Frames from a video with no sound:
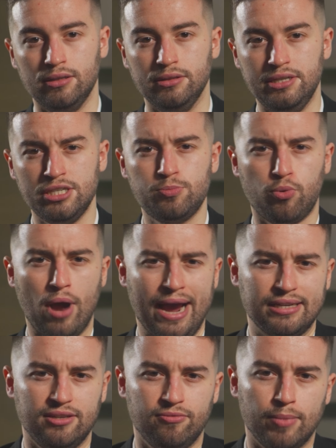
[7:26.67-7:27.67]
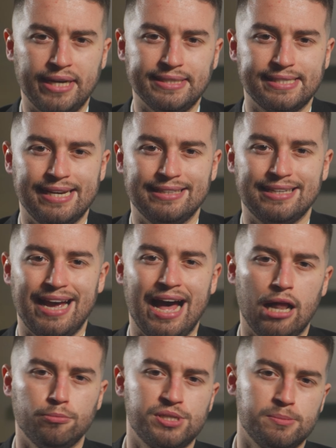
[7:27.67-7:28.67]
This proactive mindset
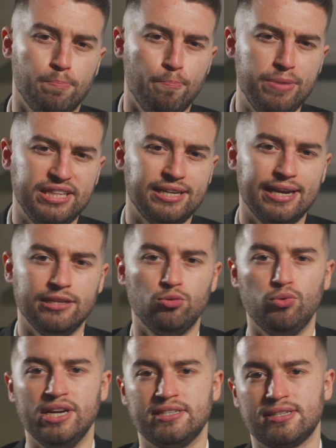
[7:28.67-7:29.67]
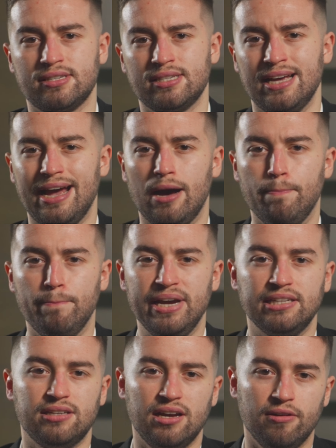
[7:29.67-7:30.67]
helps mitigate risks
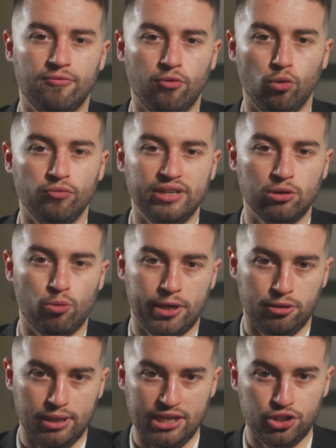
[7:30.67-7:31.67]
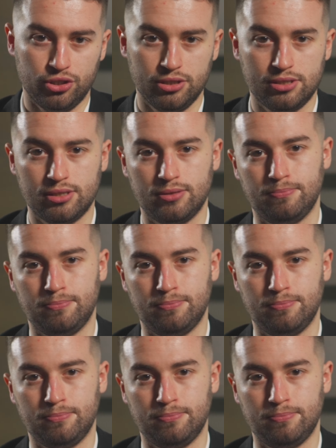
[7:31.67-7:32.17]
amid evolving regulations.